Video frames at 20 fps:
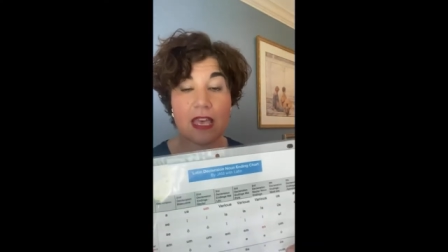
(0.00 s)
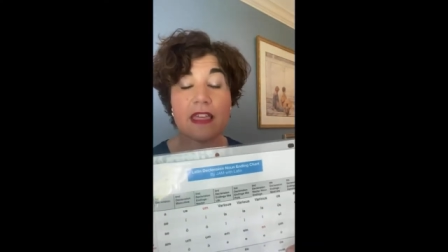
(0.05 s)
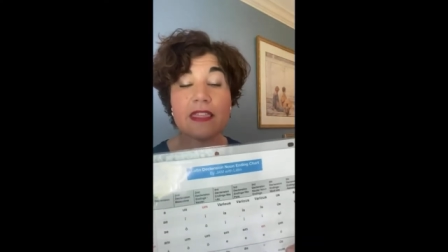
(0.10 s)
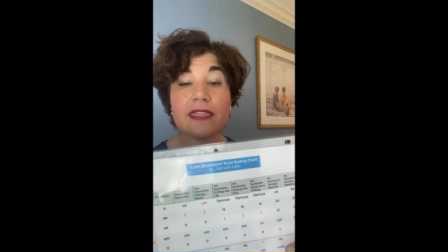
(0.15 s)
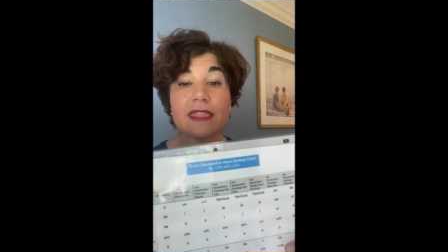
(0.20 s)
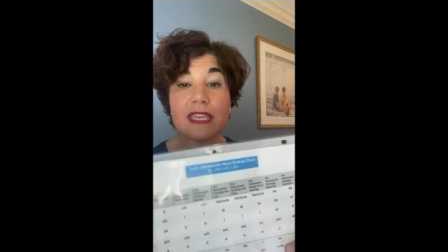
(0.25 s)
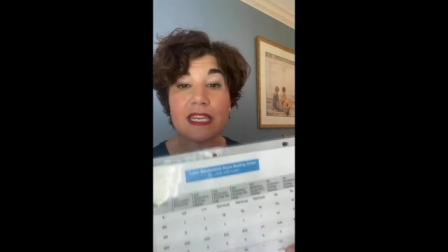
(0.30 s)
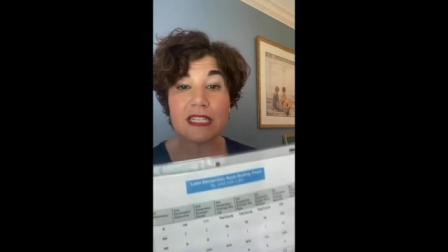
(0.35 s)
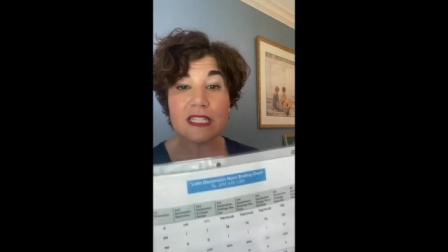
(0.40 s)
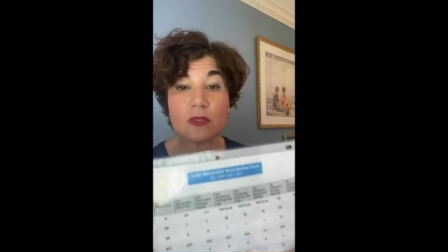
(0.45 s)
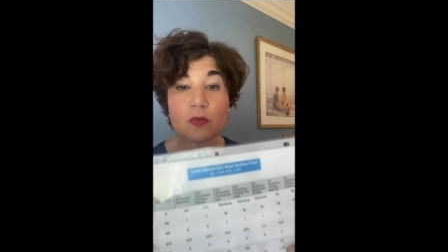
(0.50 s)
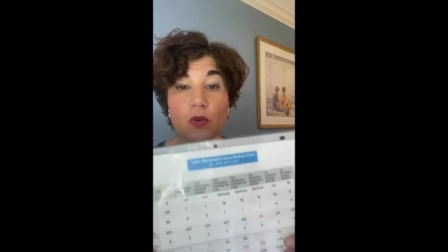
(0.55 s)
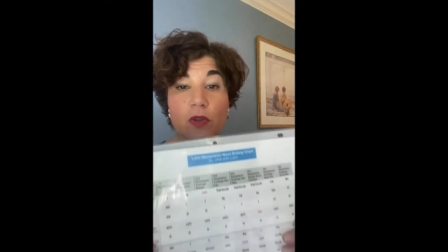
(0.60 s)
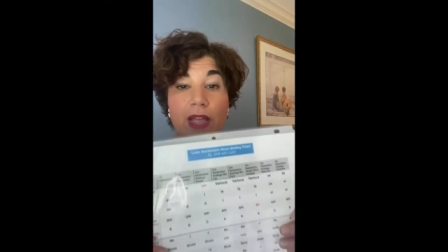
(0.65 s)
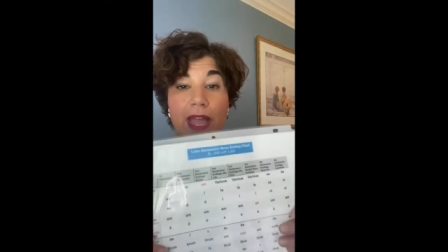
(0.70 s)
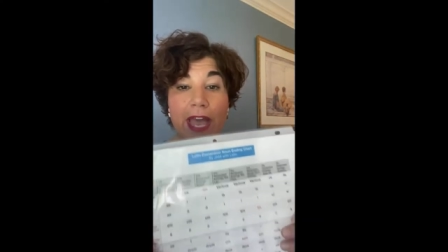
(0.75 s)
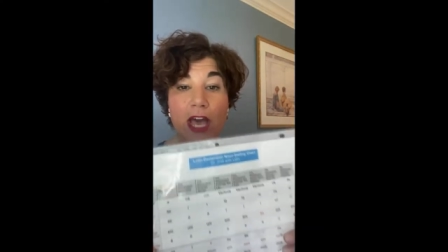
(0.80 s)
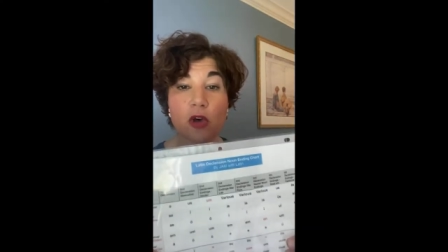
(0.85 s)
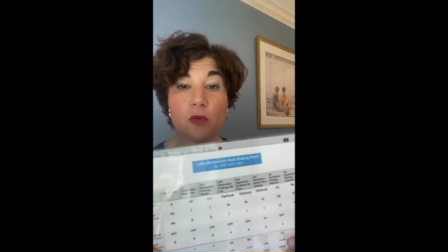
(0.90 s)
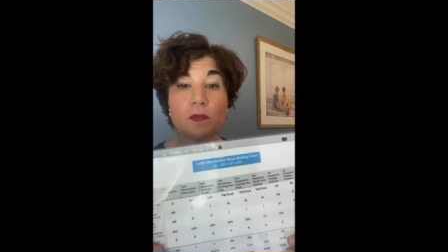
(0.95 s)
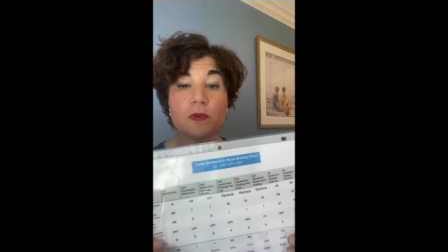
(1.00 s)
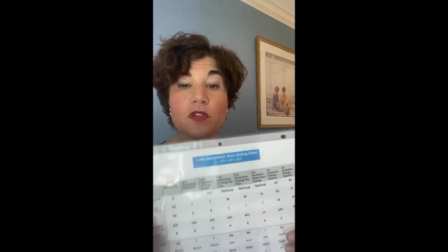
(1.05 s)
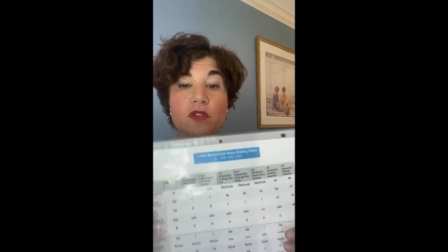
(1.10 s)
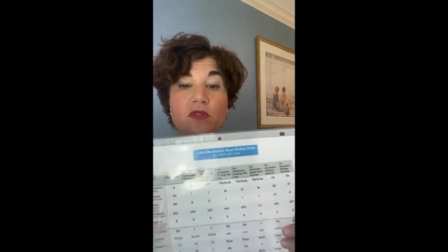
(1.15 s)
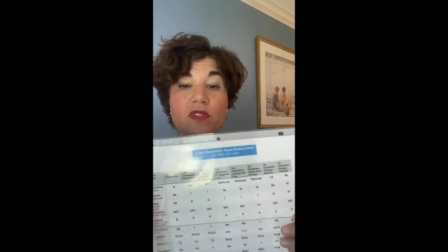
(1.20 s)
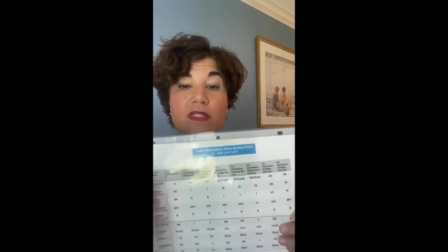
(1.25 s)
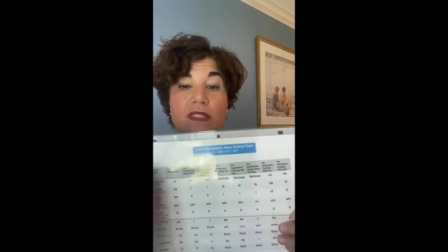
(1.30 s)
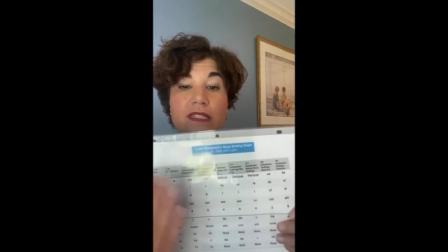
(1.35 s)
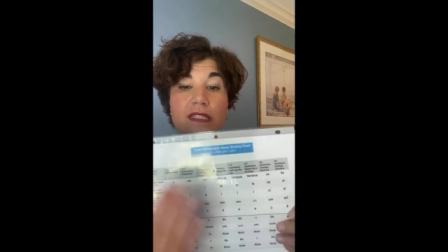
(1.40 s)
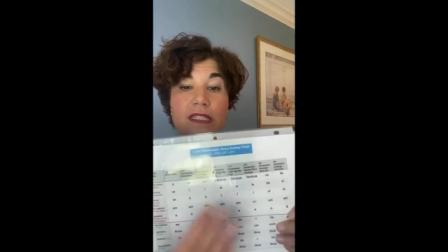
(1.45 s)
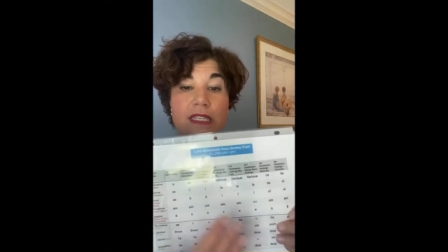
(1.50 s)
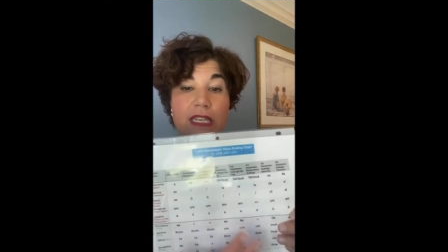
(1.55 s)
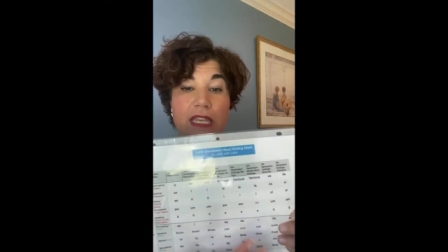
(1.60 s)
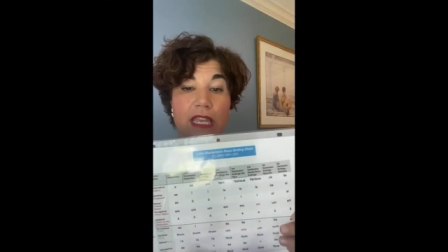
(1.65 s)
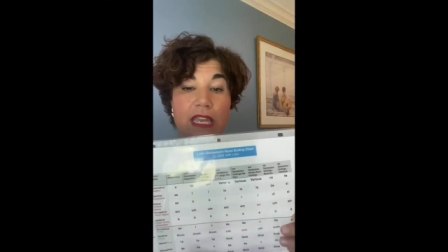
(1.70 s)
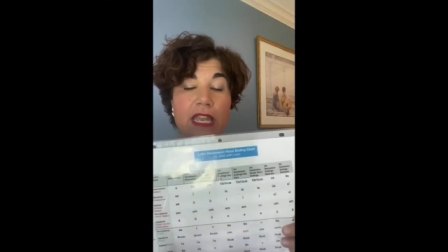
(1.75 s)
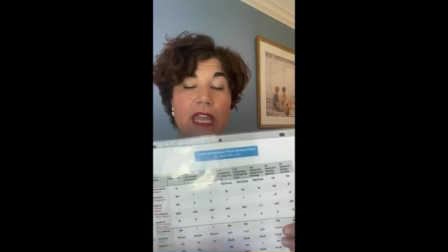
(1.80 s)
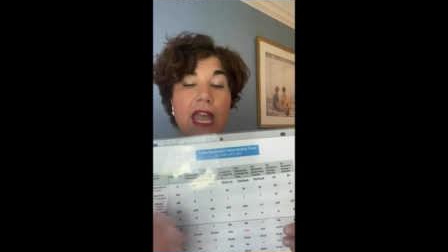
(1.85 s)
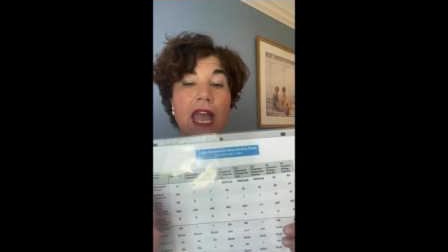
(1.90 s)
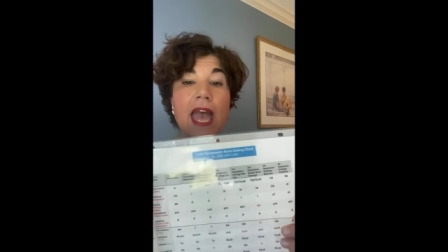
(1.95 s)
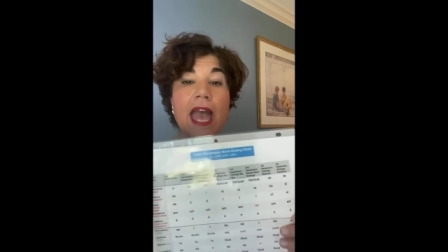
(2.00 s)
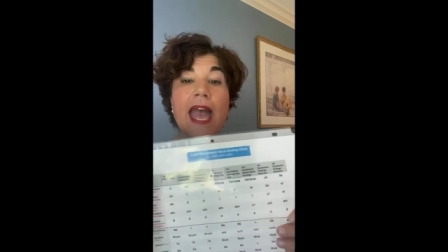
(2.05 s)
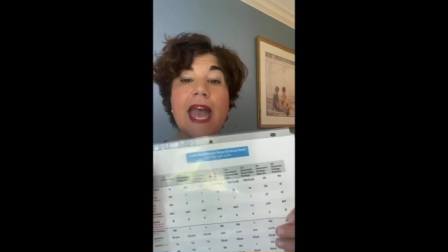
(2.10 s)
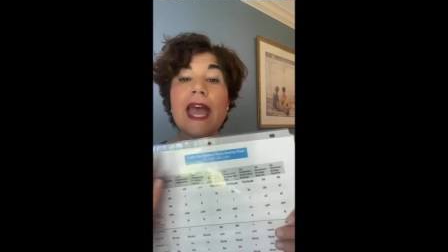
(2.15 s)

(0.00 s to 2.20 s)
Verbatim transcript: This will help you see